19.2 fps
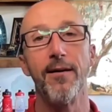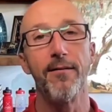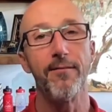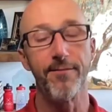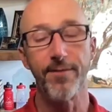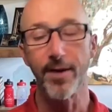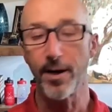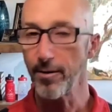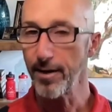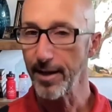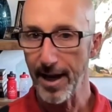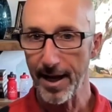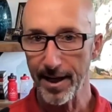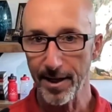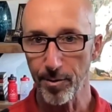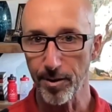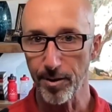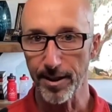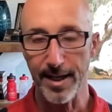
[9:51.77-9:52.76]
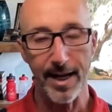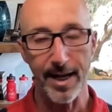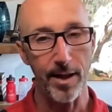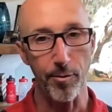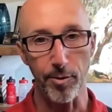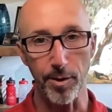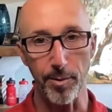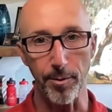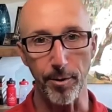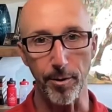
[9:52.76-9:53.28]
Very accurate
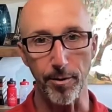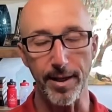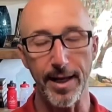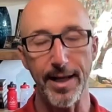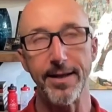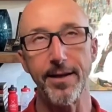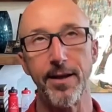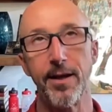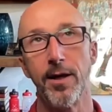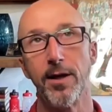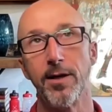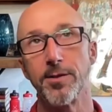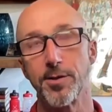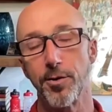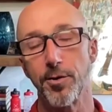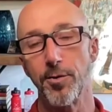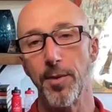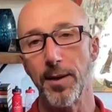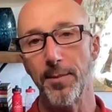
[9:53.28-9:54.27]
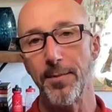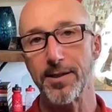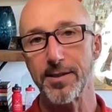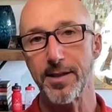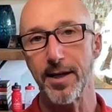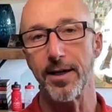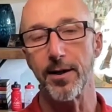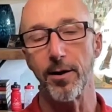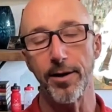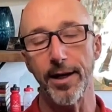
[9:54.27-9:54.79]
calorie burn. And so you may be
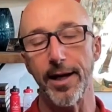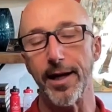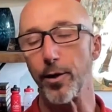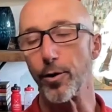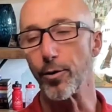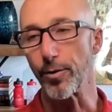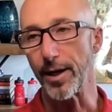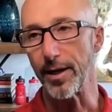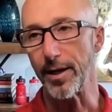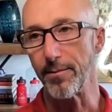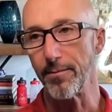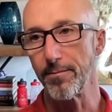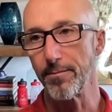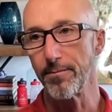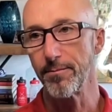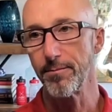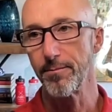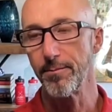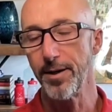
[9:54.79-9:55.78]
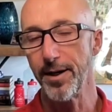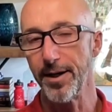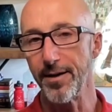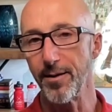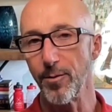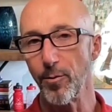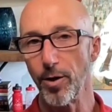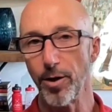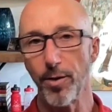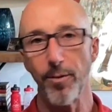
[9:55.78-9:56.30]
saying, okay, great,
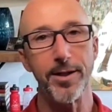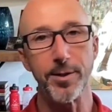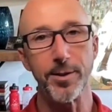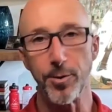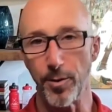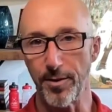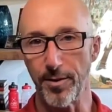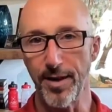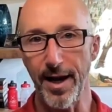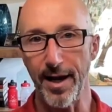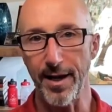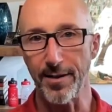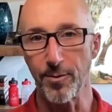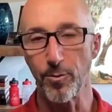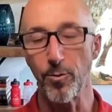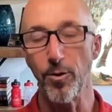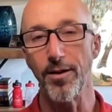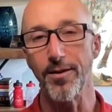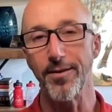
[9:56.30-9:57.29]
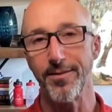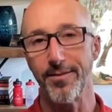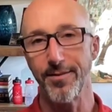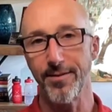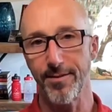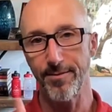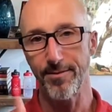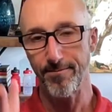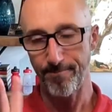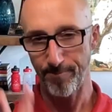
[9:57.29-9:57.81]
but what do I do with that? Well,
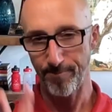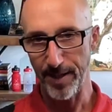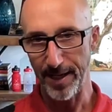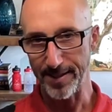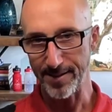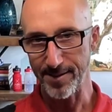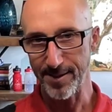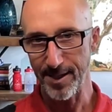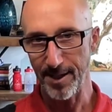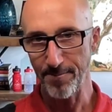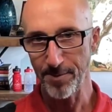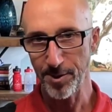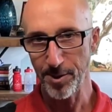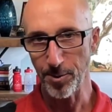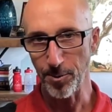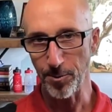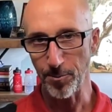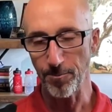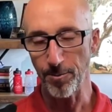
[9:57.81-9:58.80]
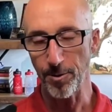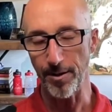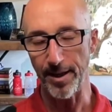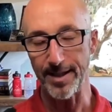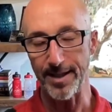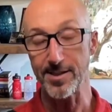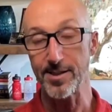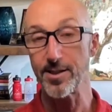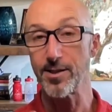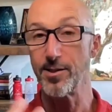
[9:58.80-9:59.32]
That's step two, or
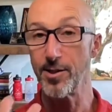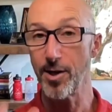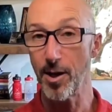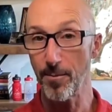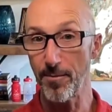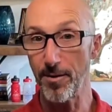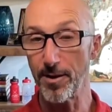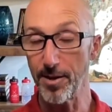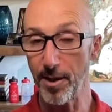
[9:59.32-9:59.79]
that's the